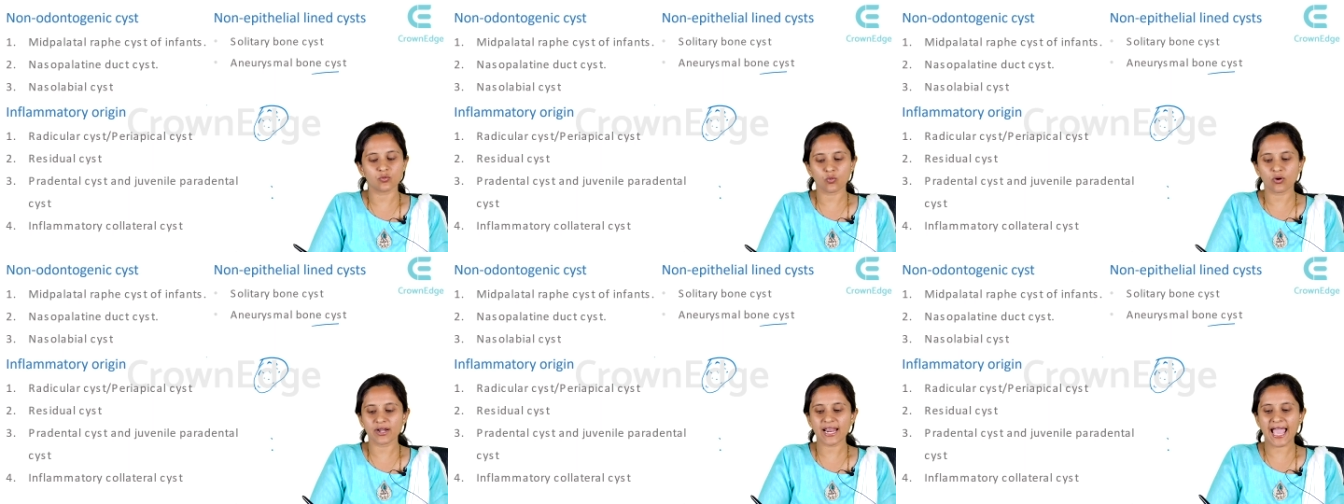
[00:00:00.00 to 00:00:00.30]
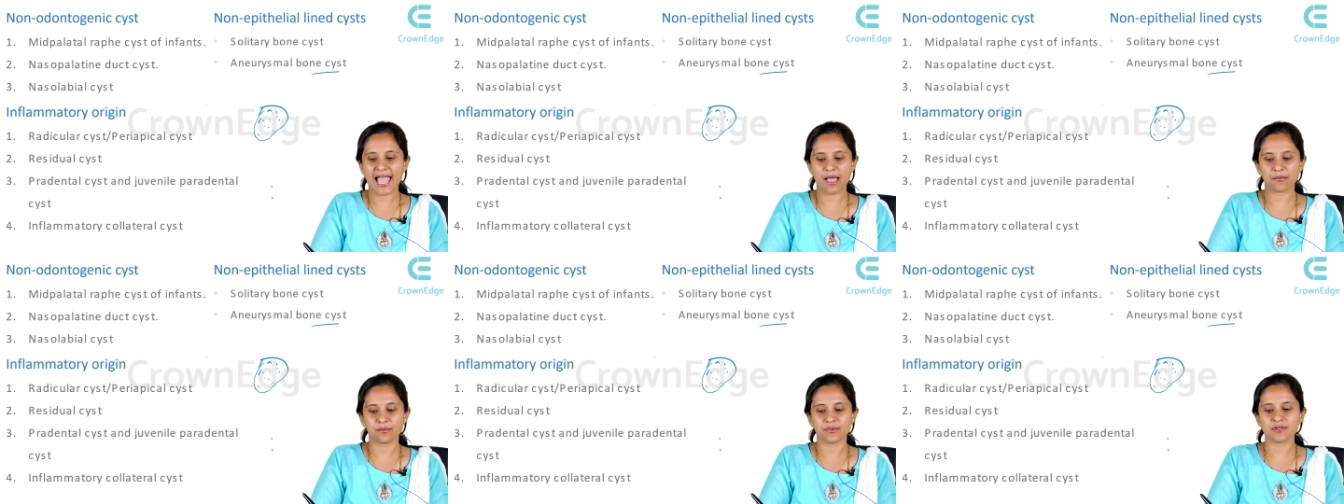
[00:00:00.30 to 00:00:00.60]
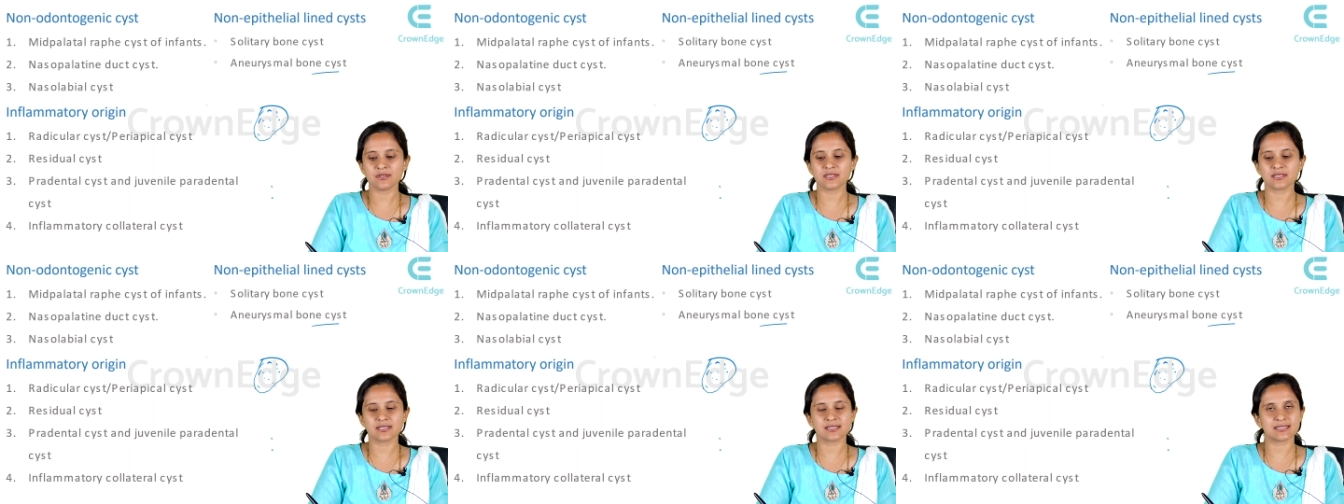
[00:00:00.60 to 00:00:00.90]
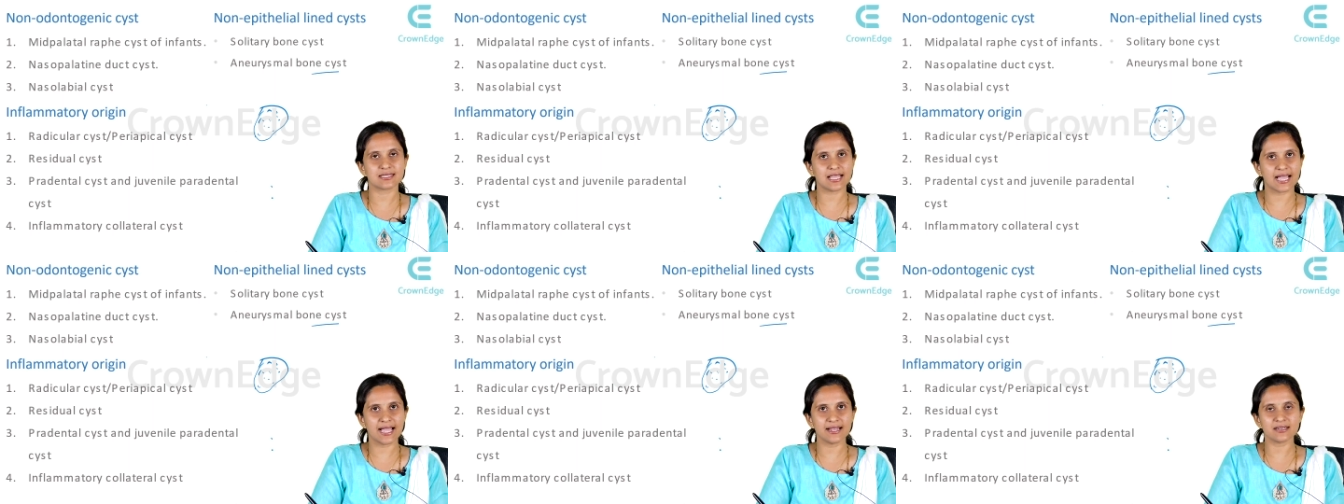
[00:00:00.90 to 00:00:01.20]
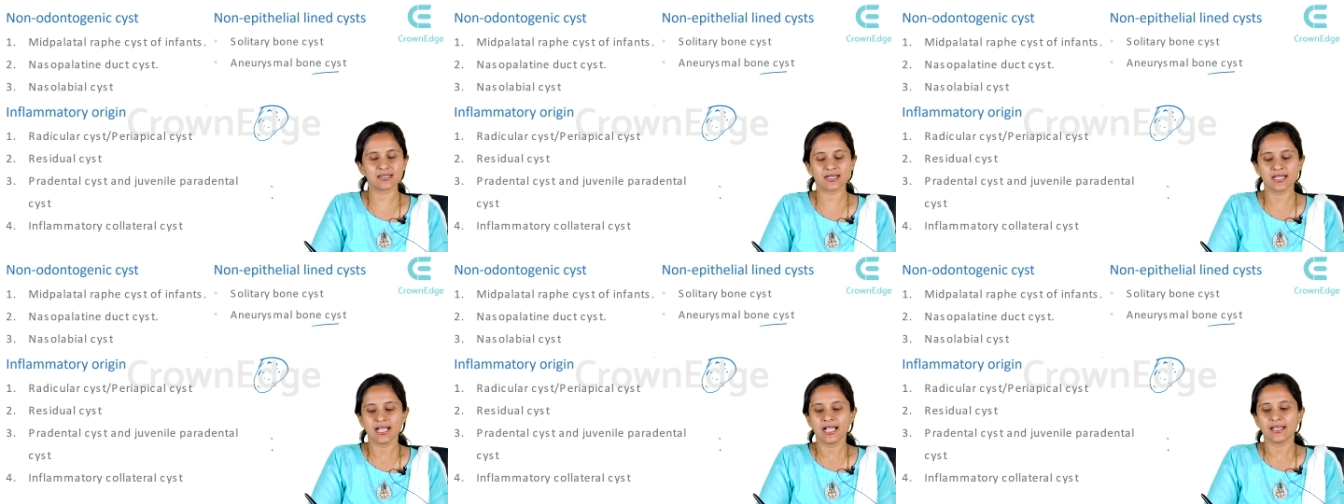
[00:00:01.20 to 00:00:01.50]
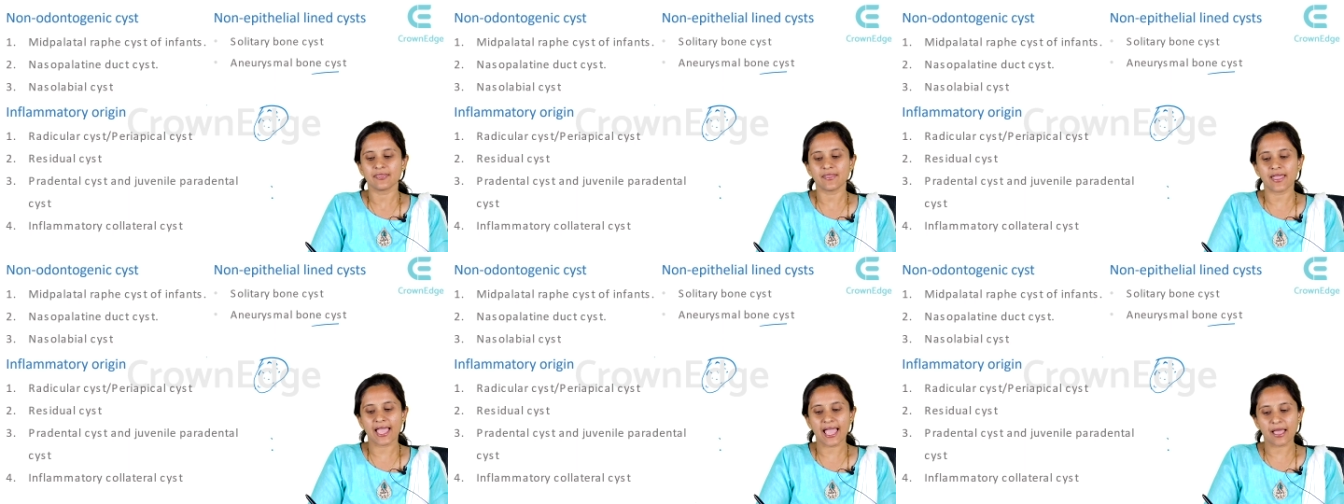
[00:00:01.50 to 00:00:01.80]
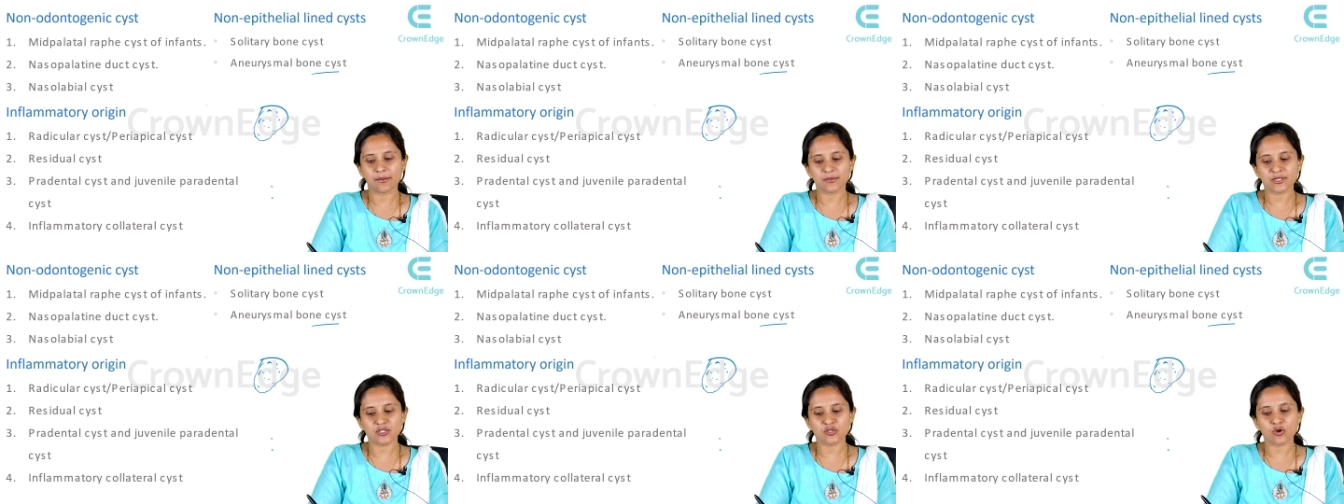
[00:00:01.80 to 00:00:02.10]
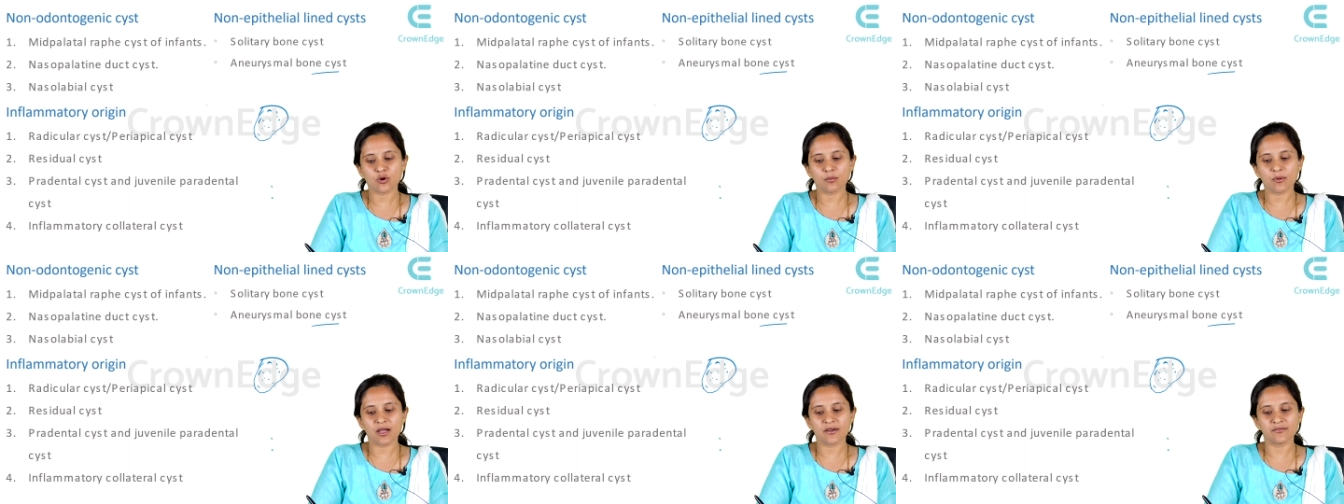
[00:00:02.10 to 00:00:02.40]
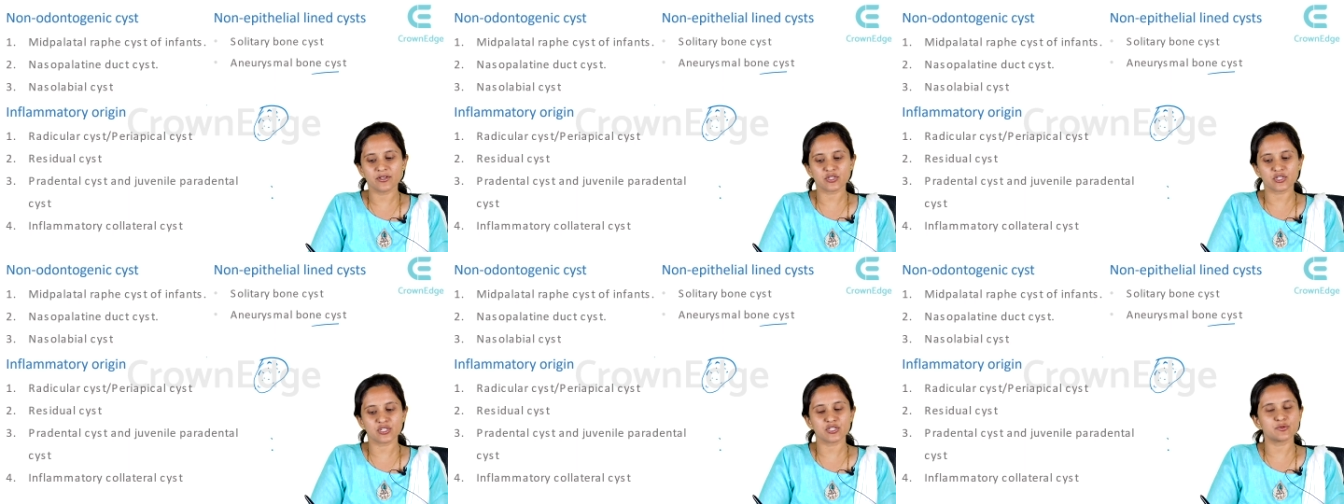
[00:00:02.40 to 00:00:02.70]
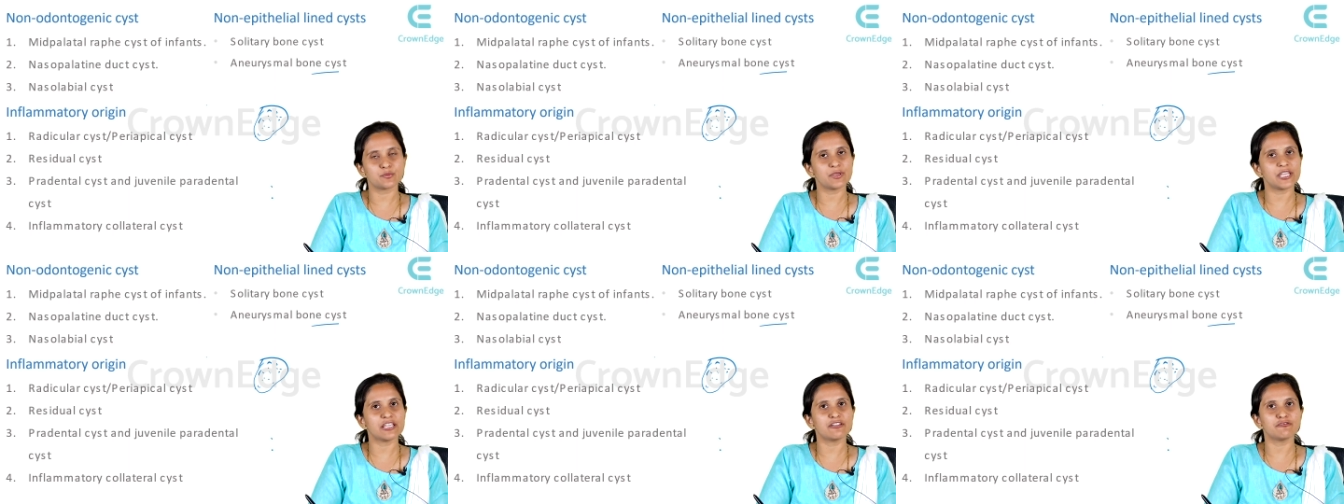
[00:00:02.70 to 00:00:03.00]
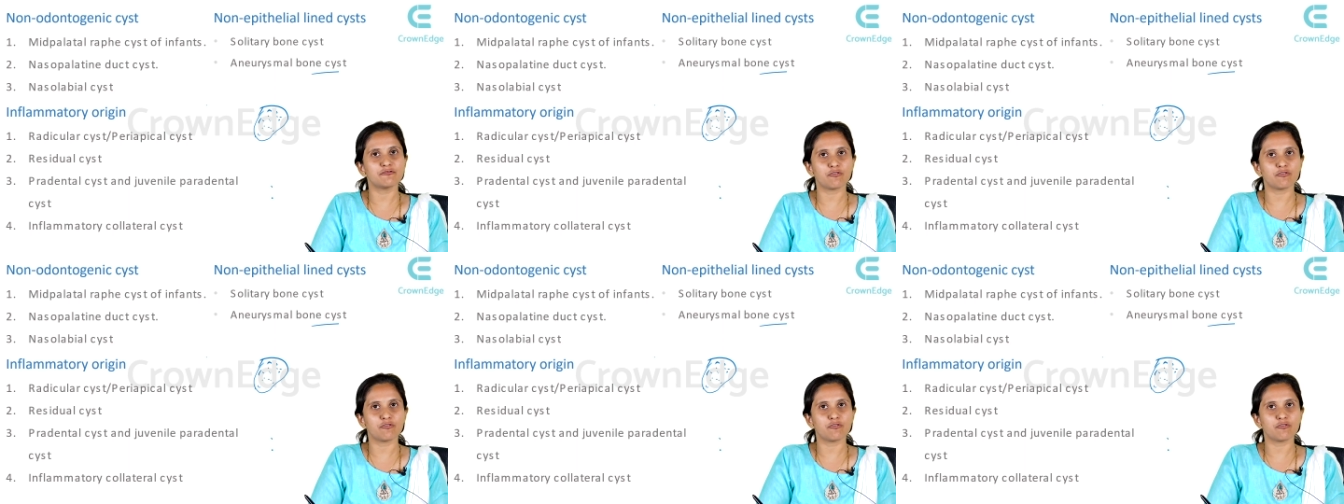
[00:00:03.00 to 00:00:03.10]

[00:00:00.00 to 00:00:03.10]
what happens is that the hematoma which is being